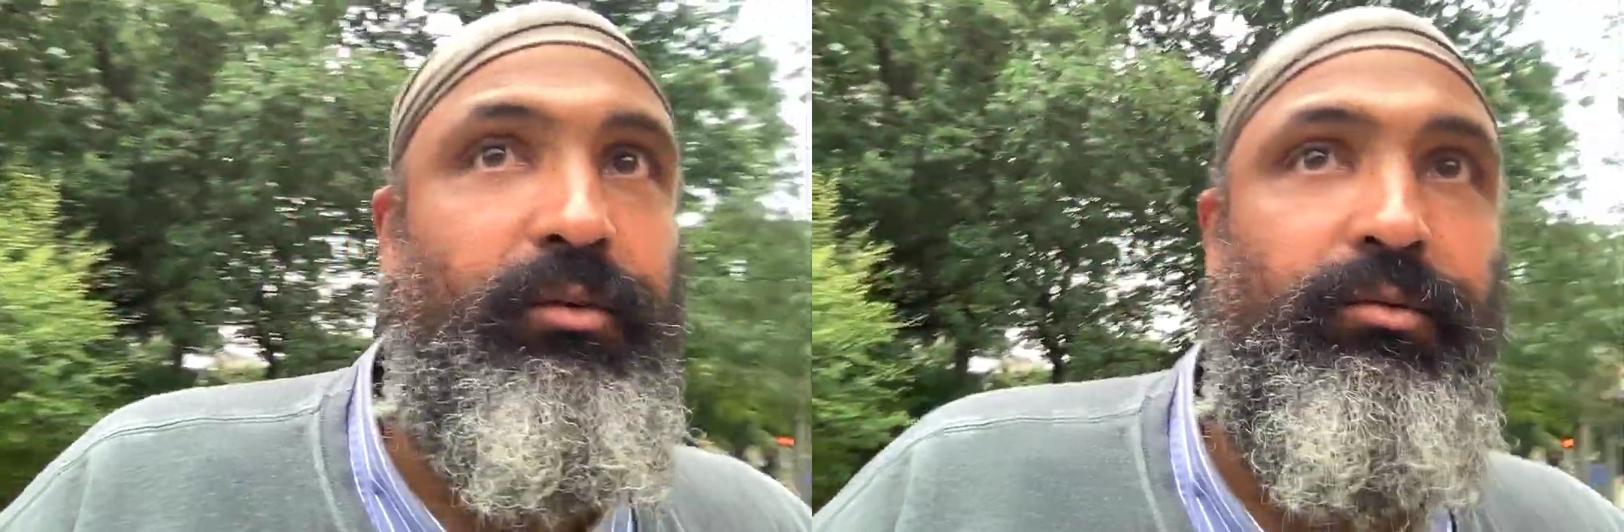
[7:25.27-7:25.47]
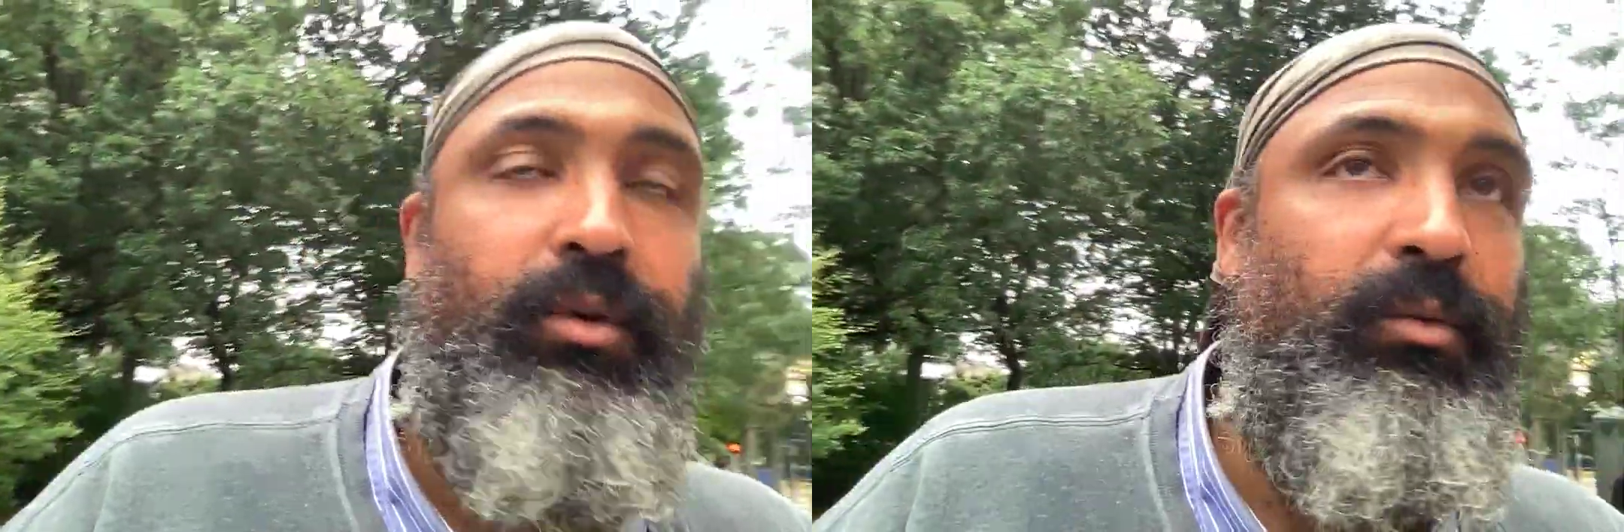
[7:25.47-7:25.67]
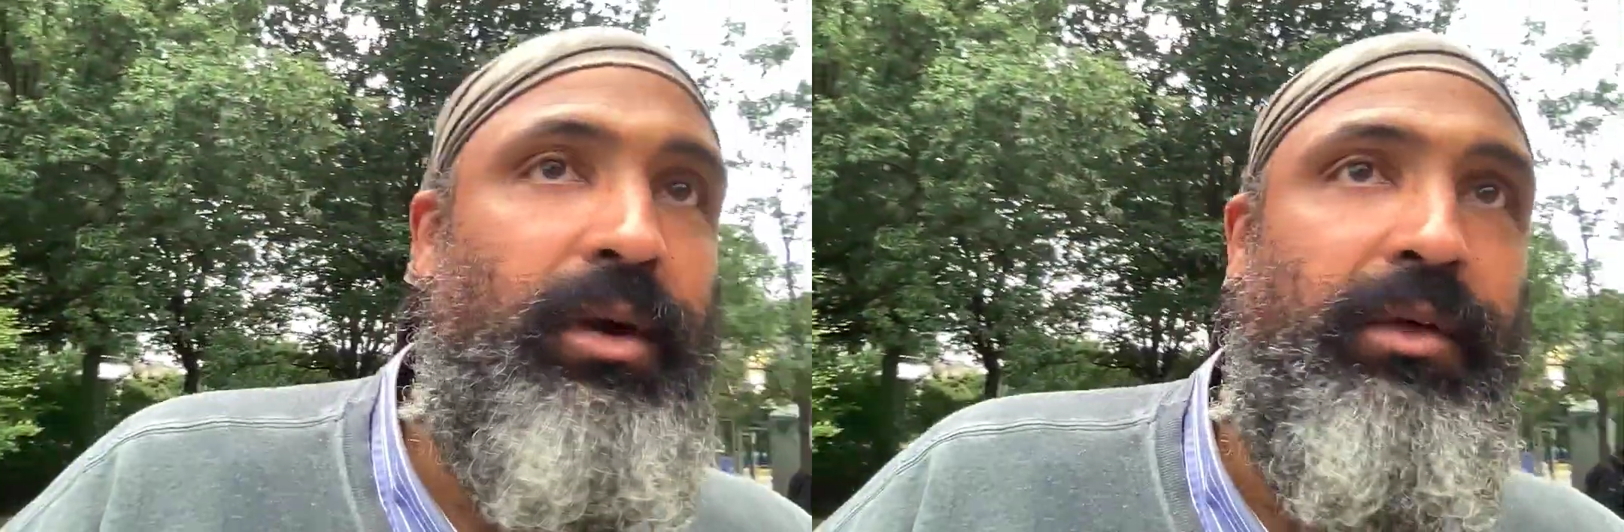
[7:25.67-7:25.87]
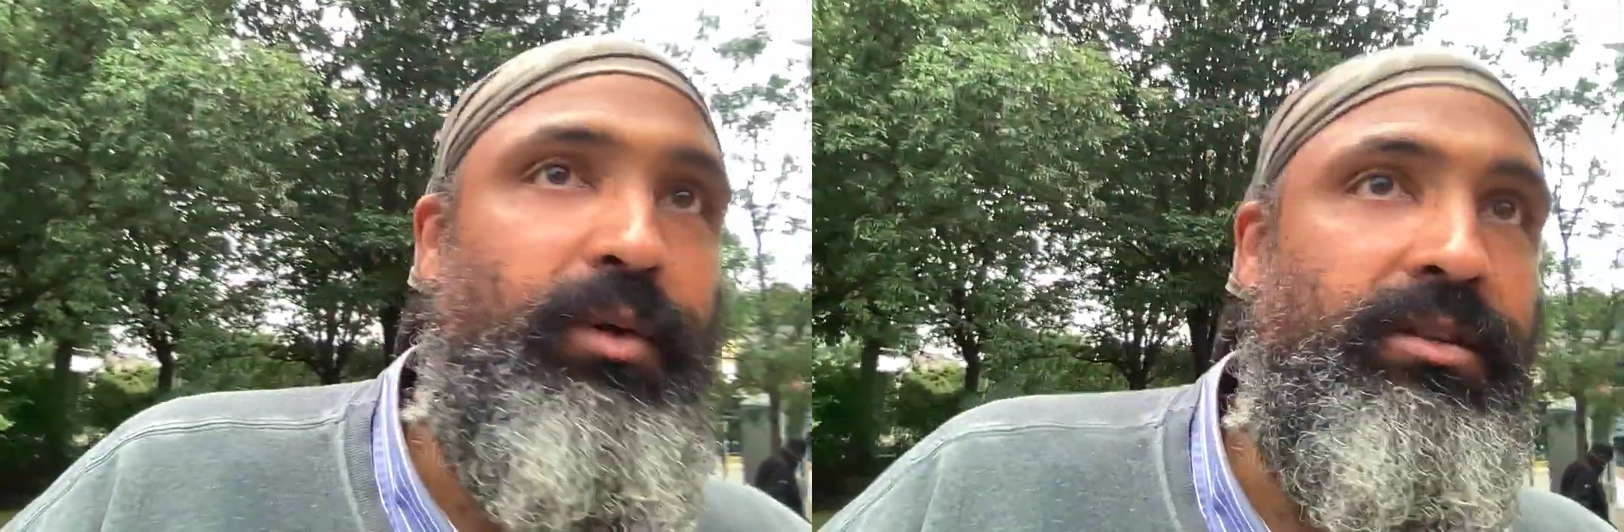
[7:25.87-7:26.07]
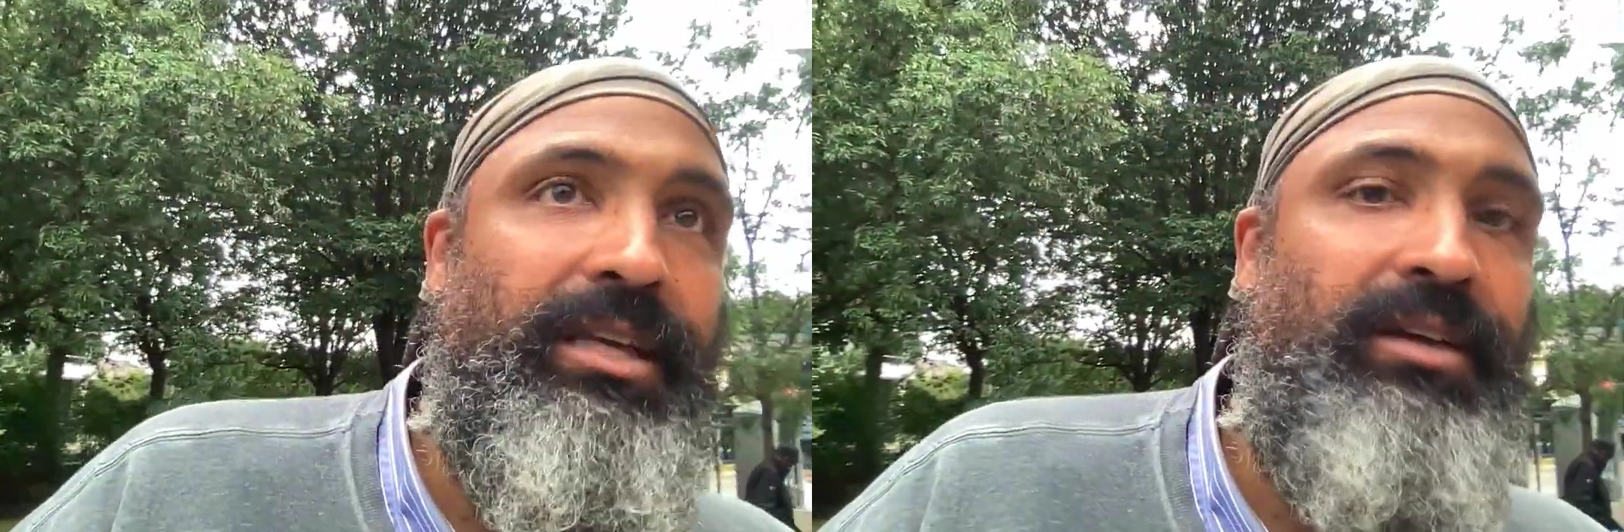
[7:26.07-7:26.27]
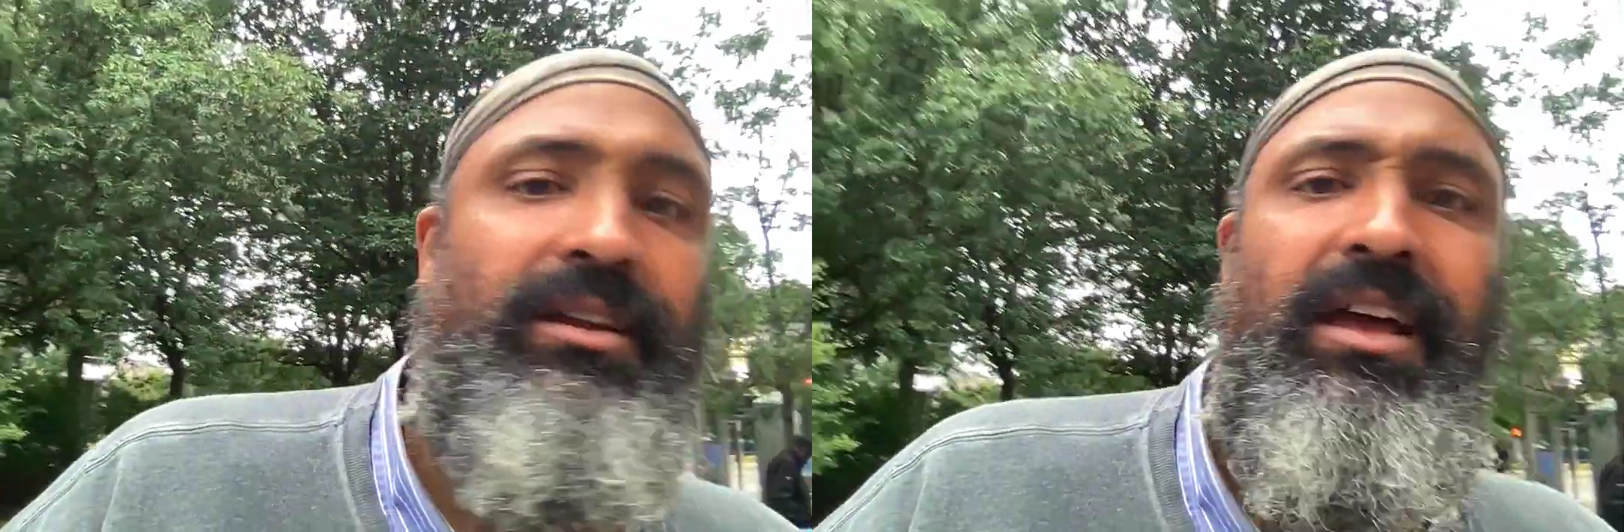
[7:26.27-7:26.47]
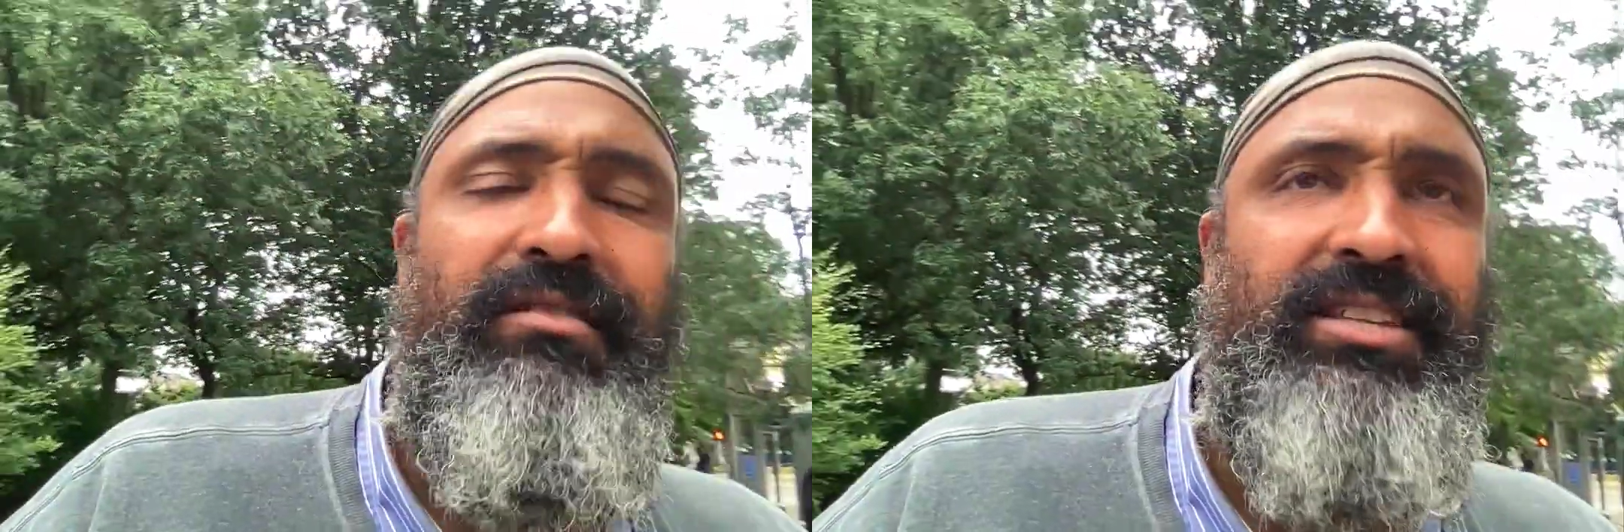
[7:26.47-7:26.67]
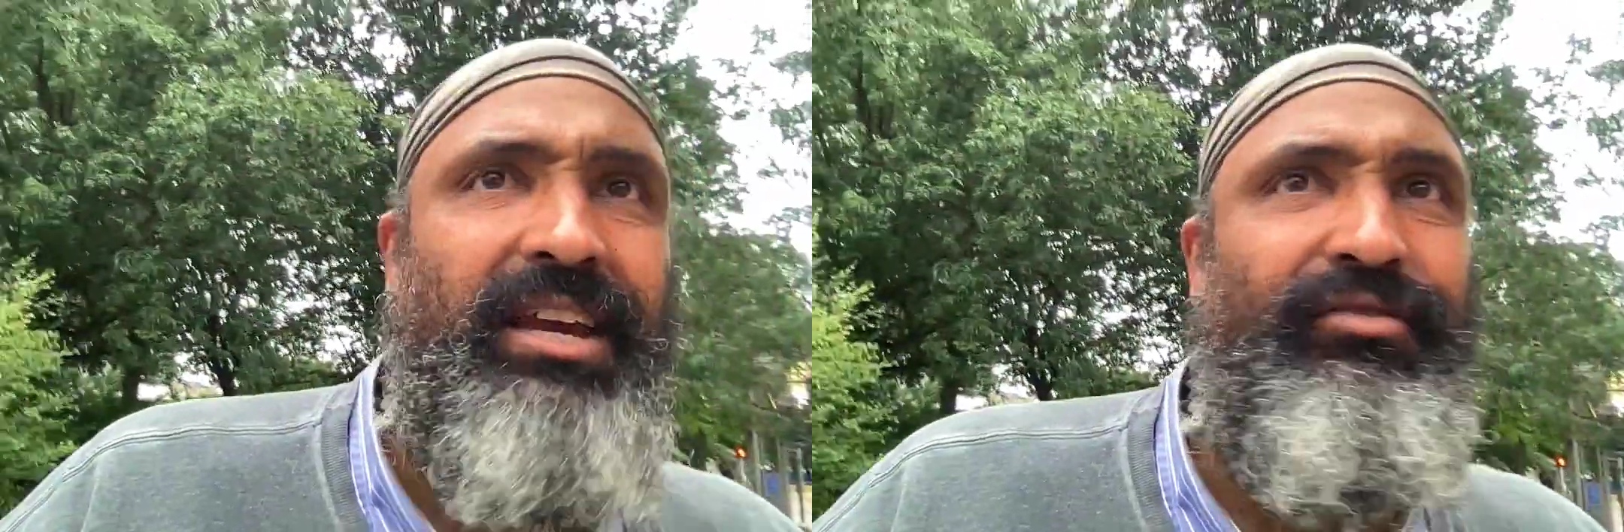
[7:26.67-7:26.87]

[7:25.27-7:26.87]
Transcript: whether it was San